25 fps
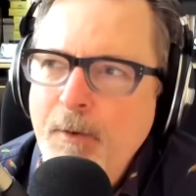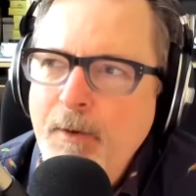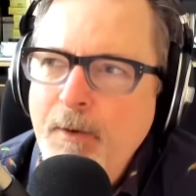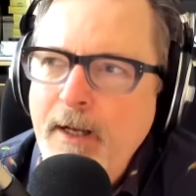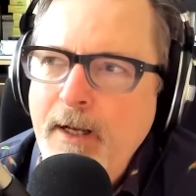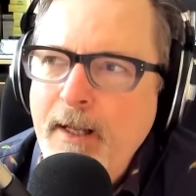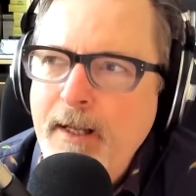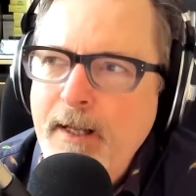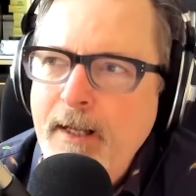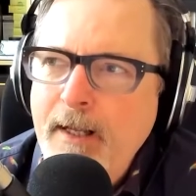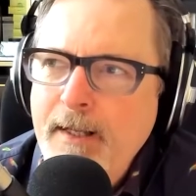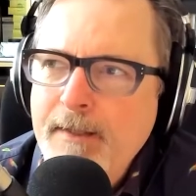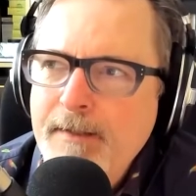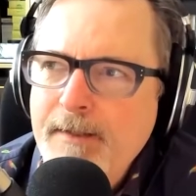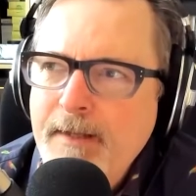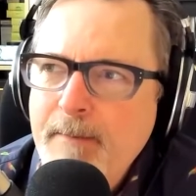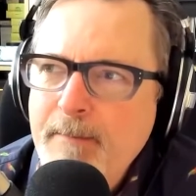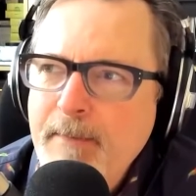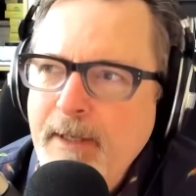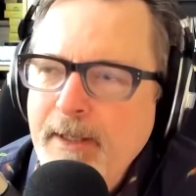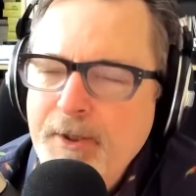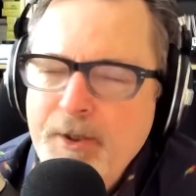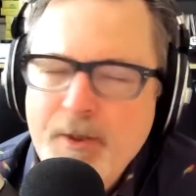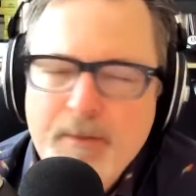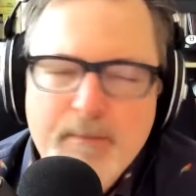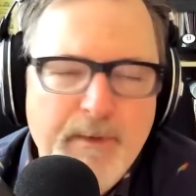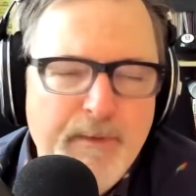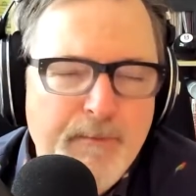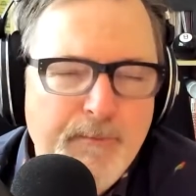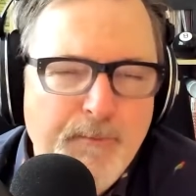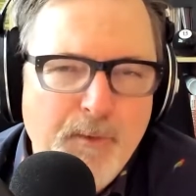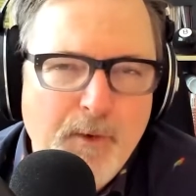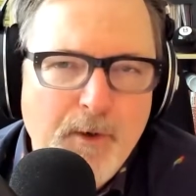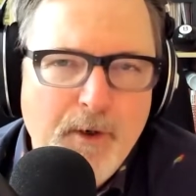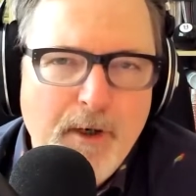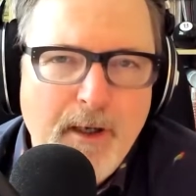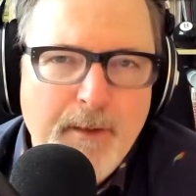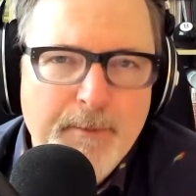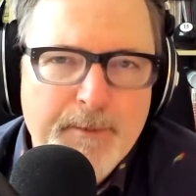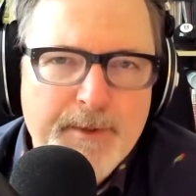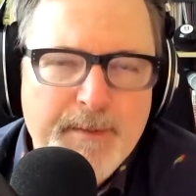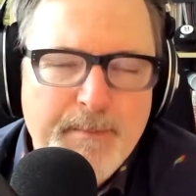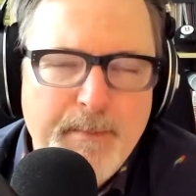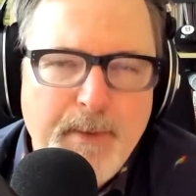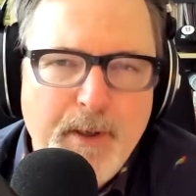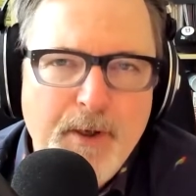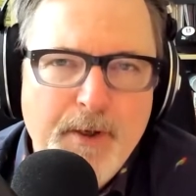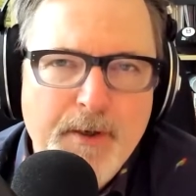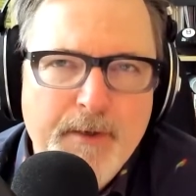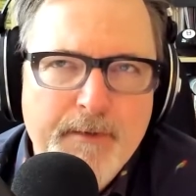As I mentioned before, I was
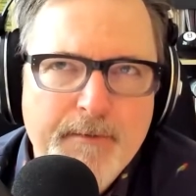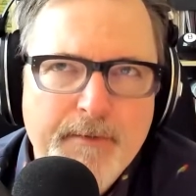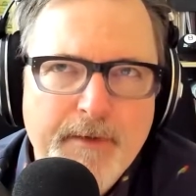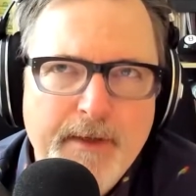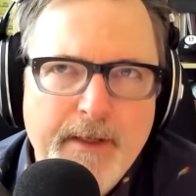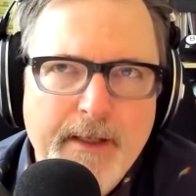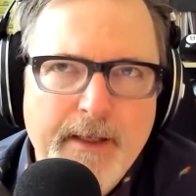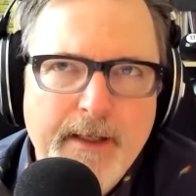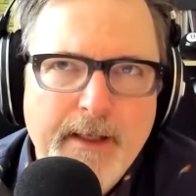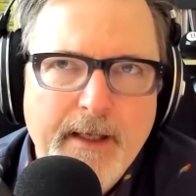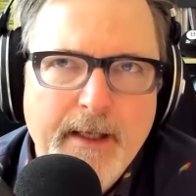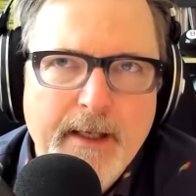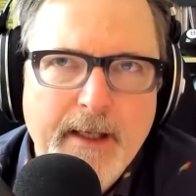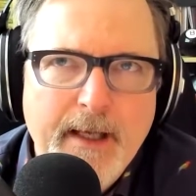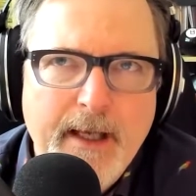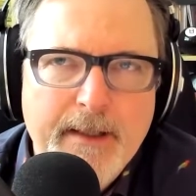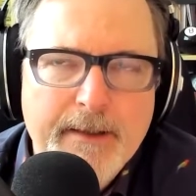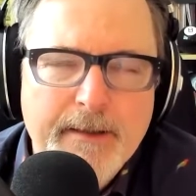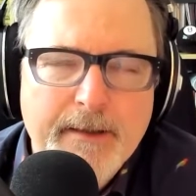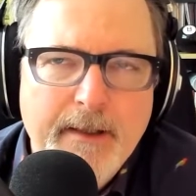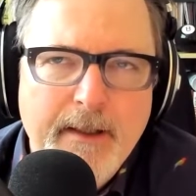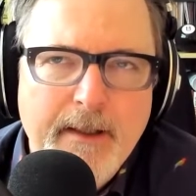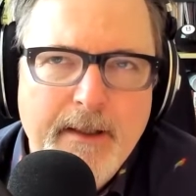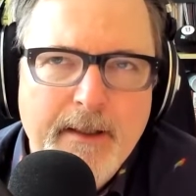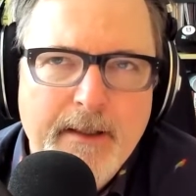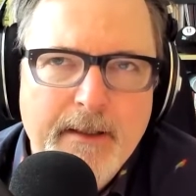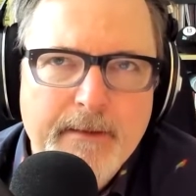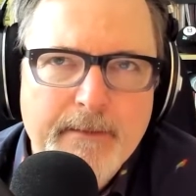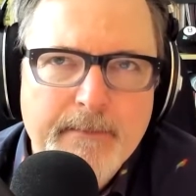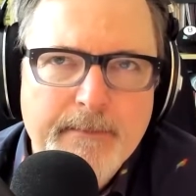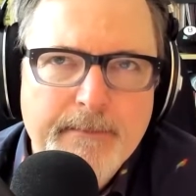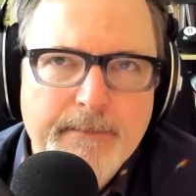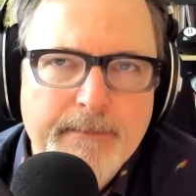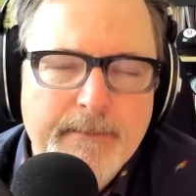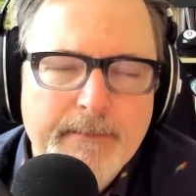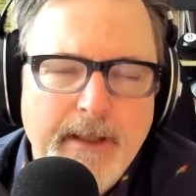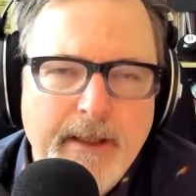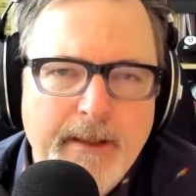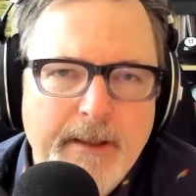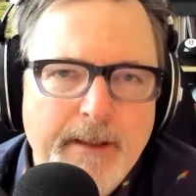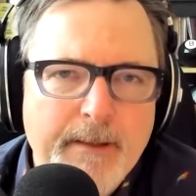part of a